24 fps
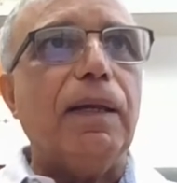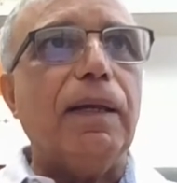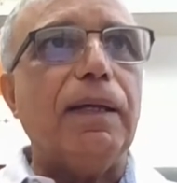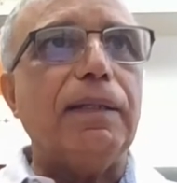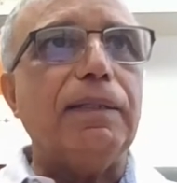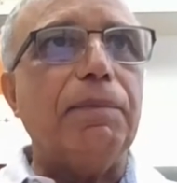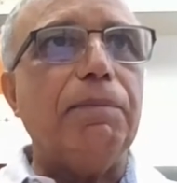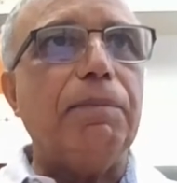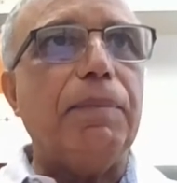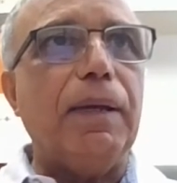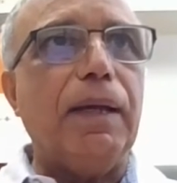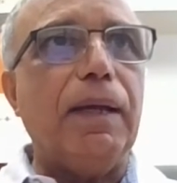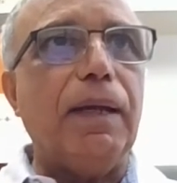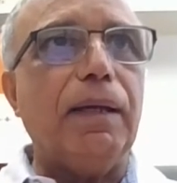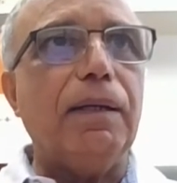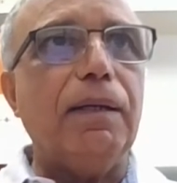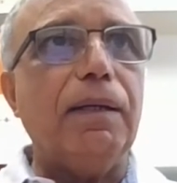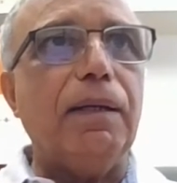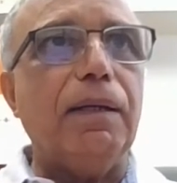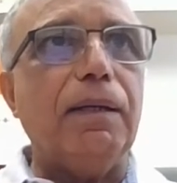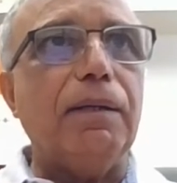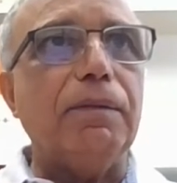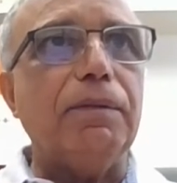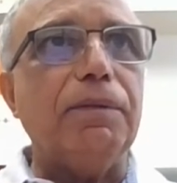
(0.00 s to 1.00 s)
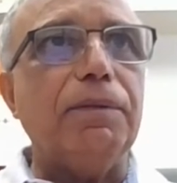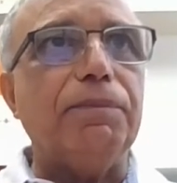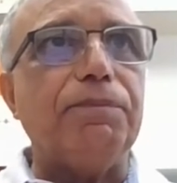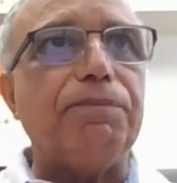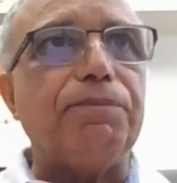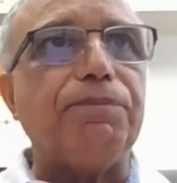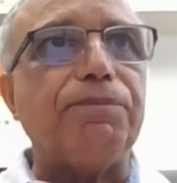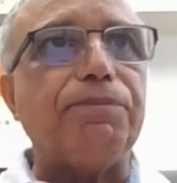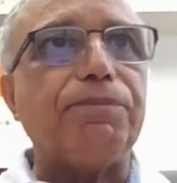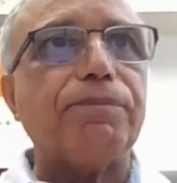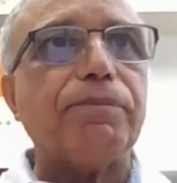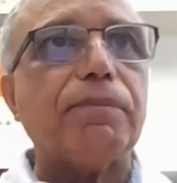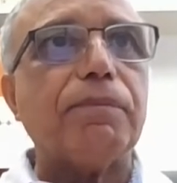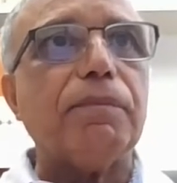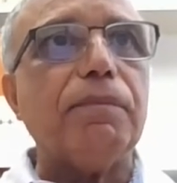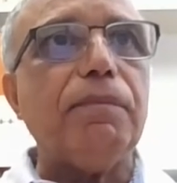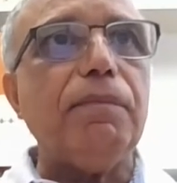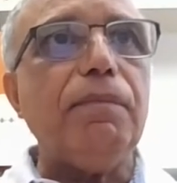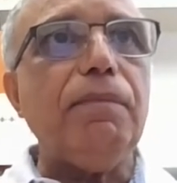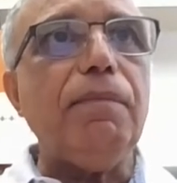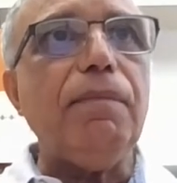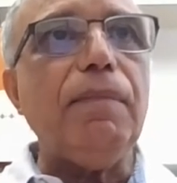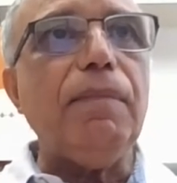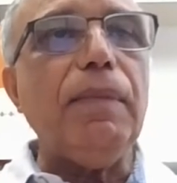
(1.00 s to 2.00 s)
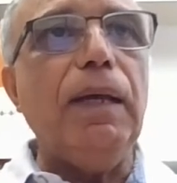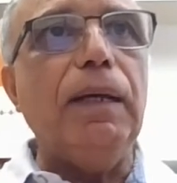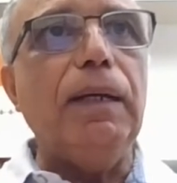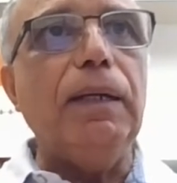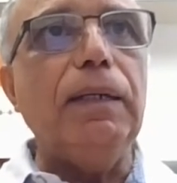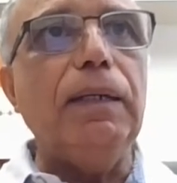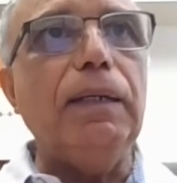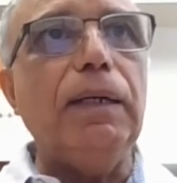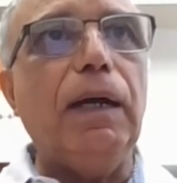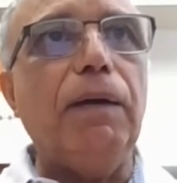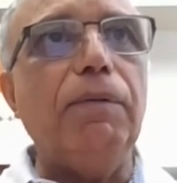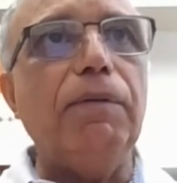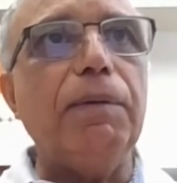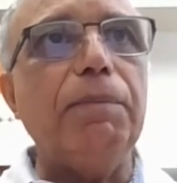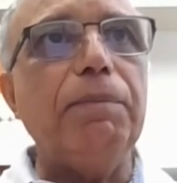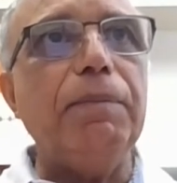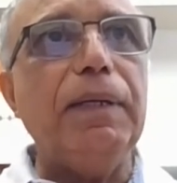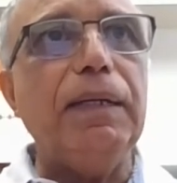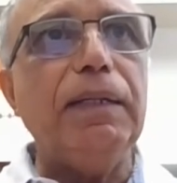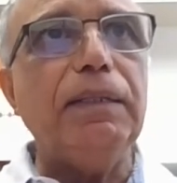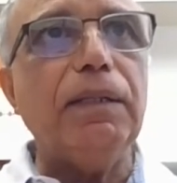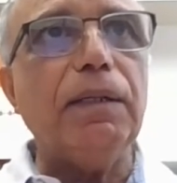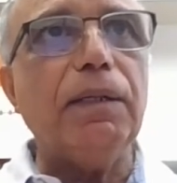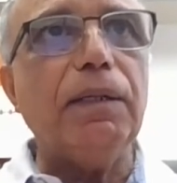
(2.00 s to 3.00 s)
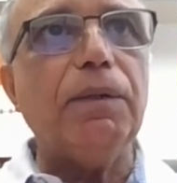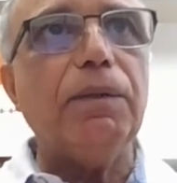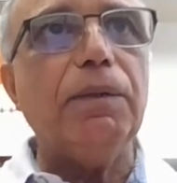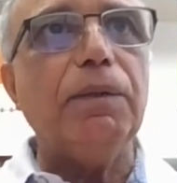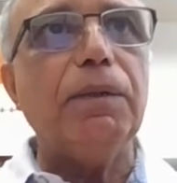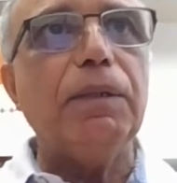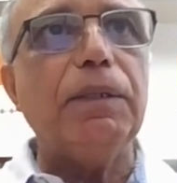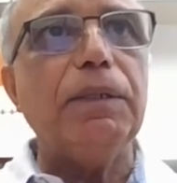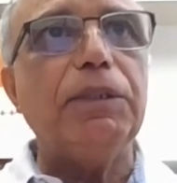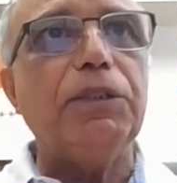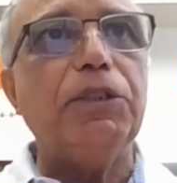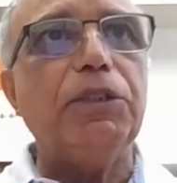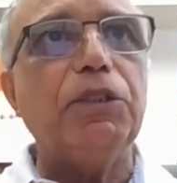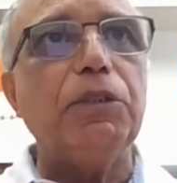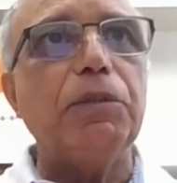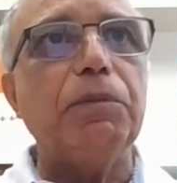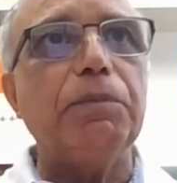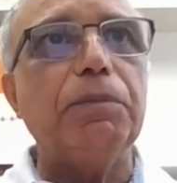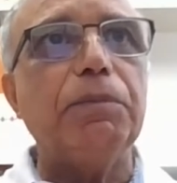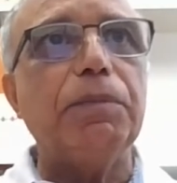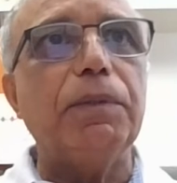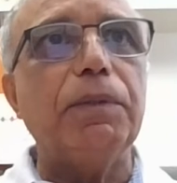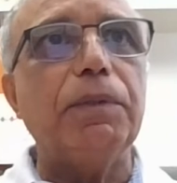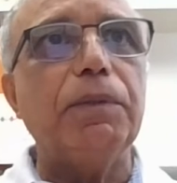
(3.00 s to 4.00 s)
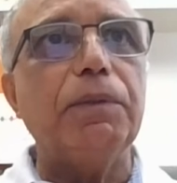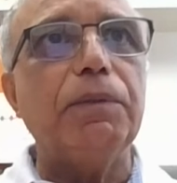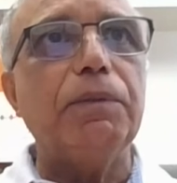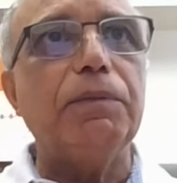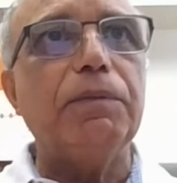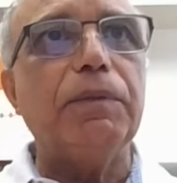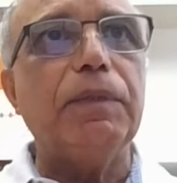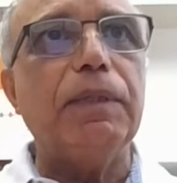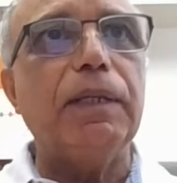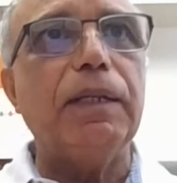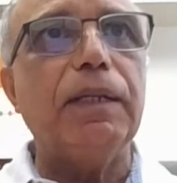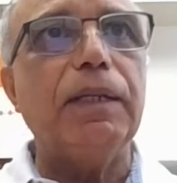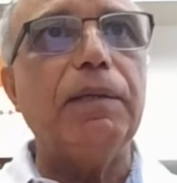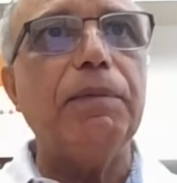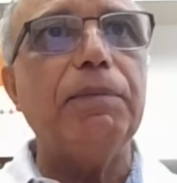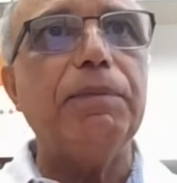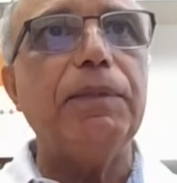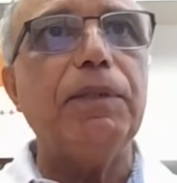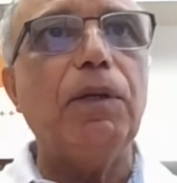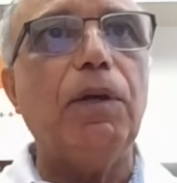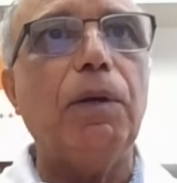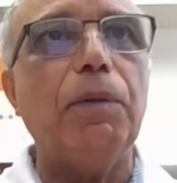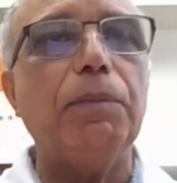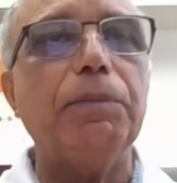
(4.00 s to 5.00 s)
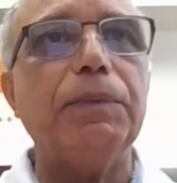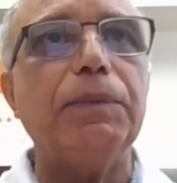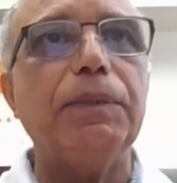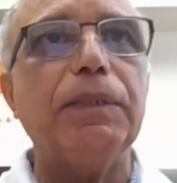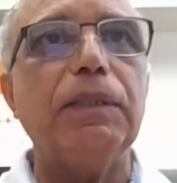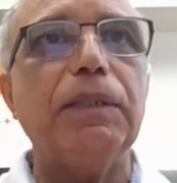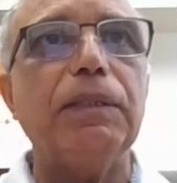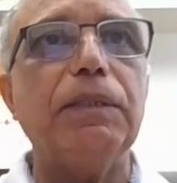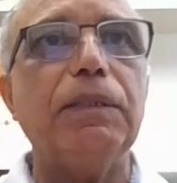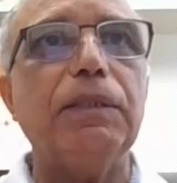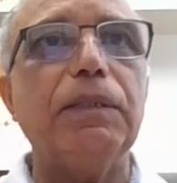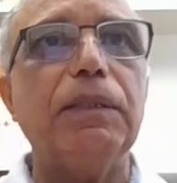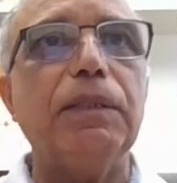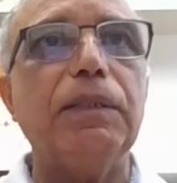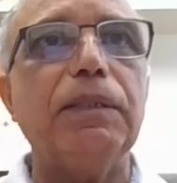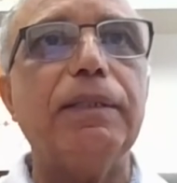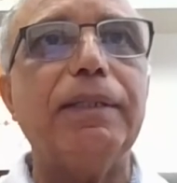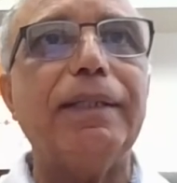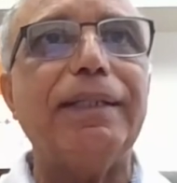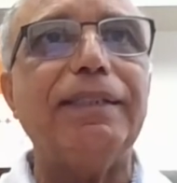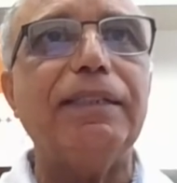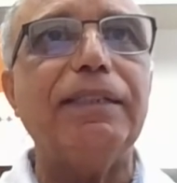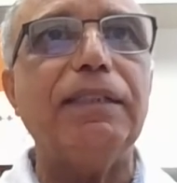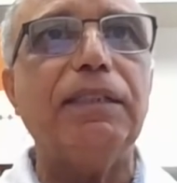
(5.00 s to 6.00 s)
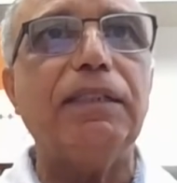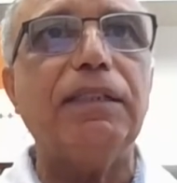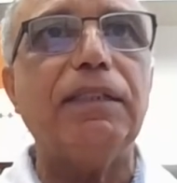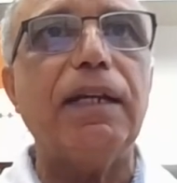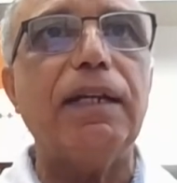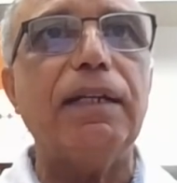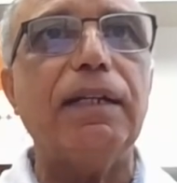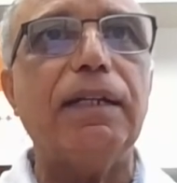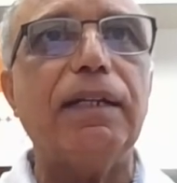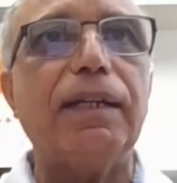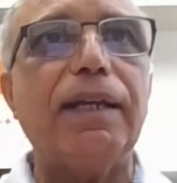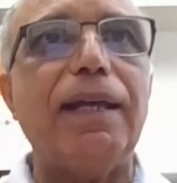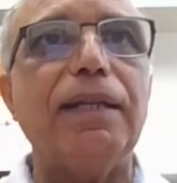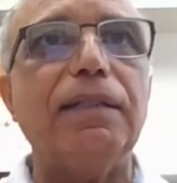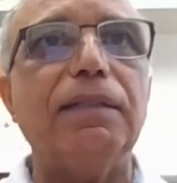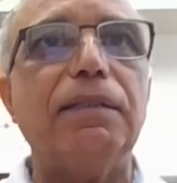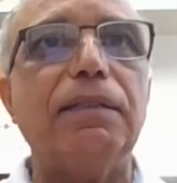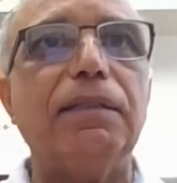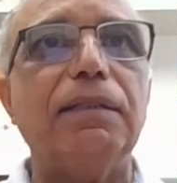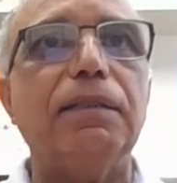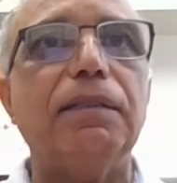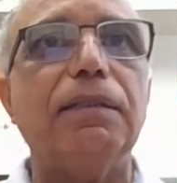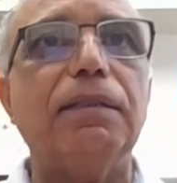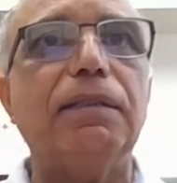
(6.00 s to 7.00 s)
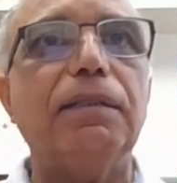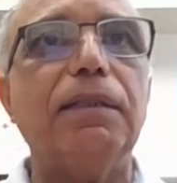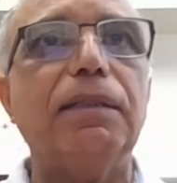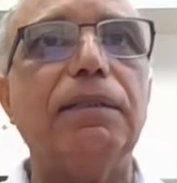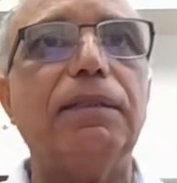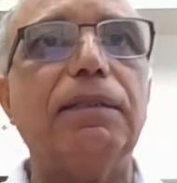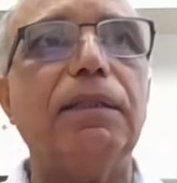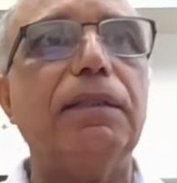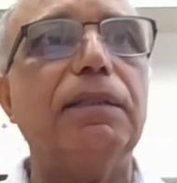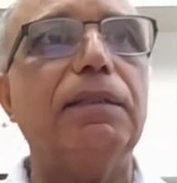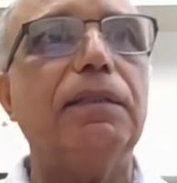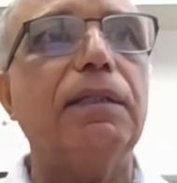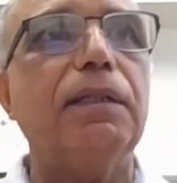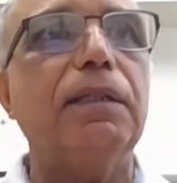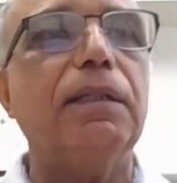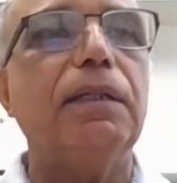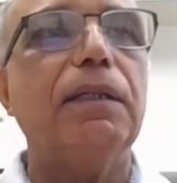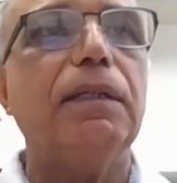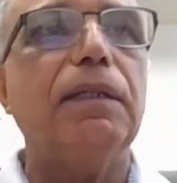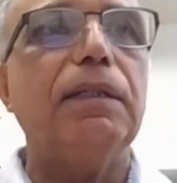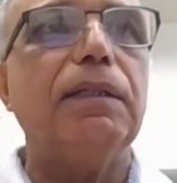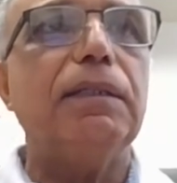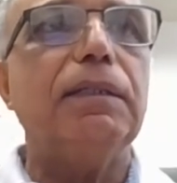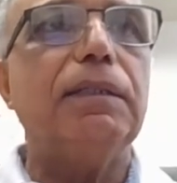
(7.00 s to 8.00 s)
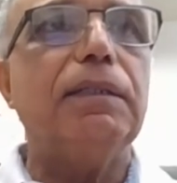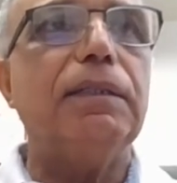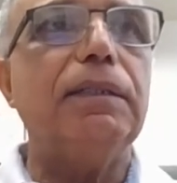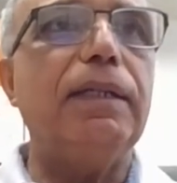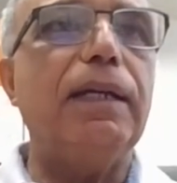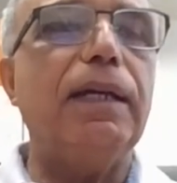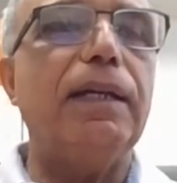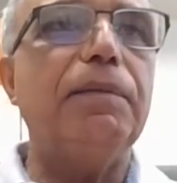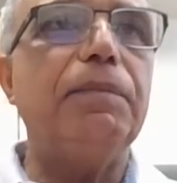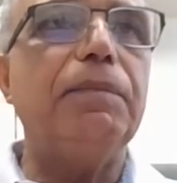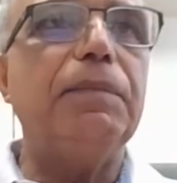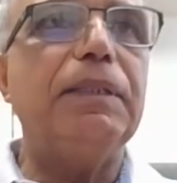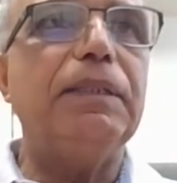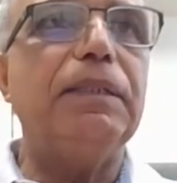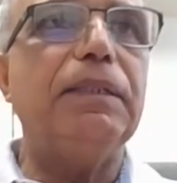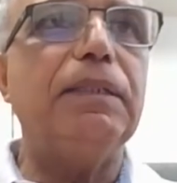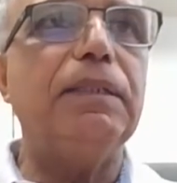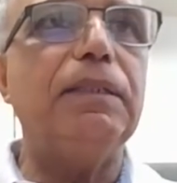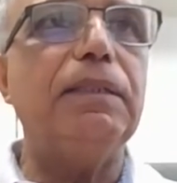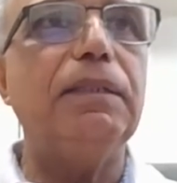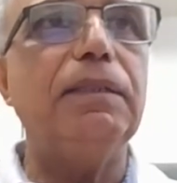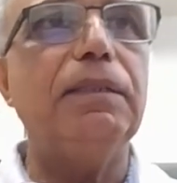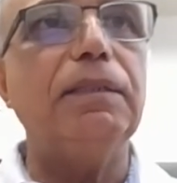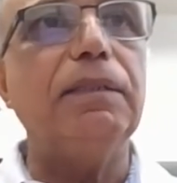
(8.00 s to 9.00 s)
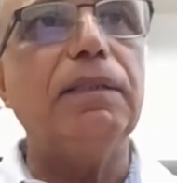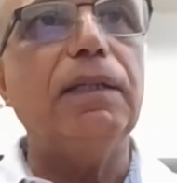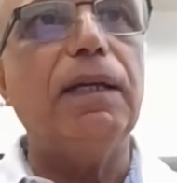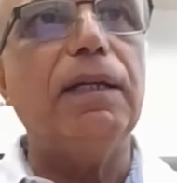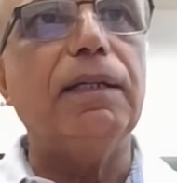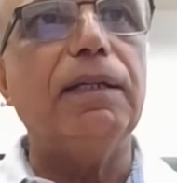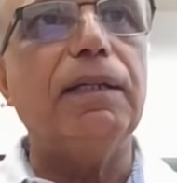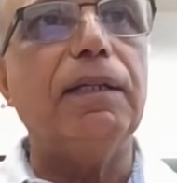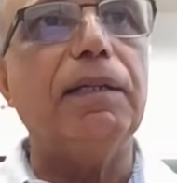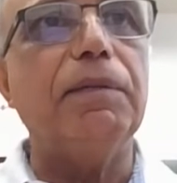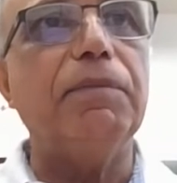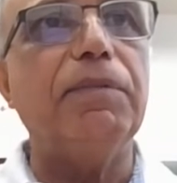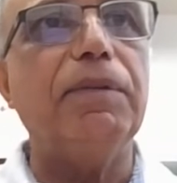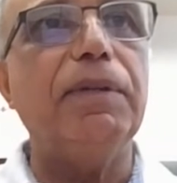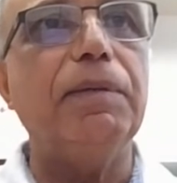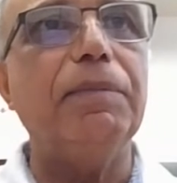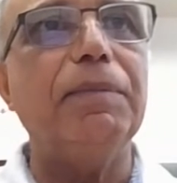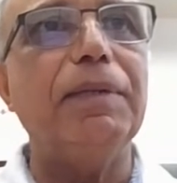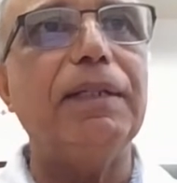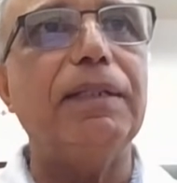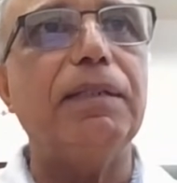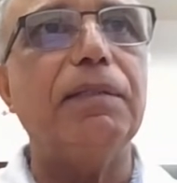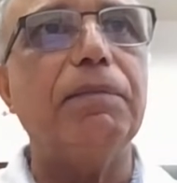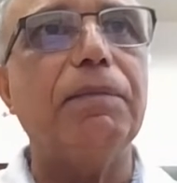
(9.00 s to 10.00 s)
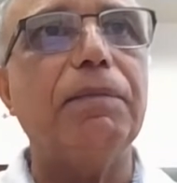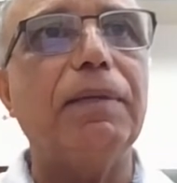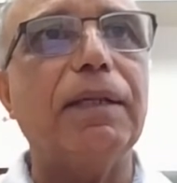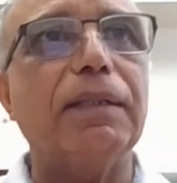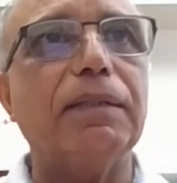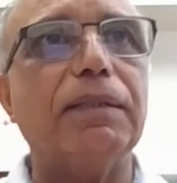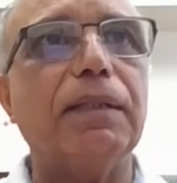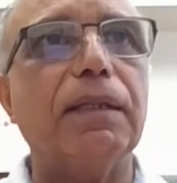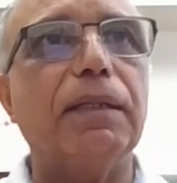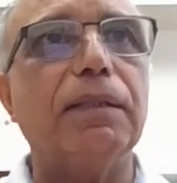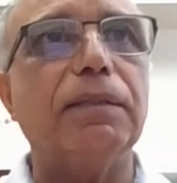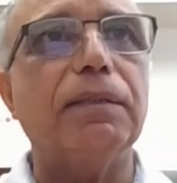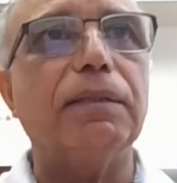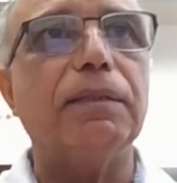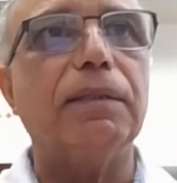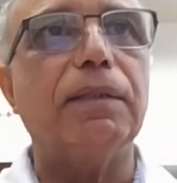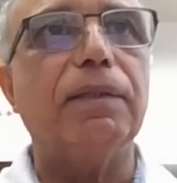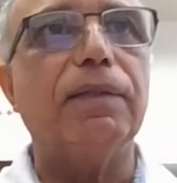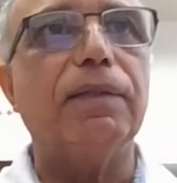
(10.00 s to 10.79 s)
As a background, Uh, our major goal is to improve therapy options in resistant cancers, such as T N B C and inflammatory breast cancer.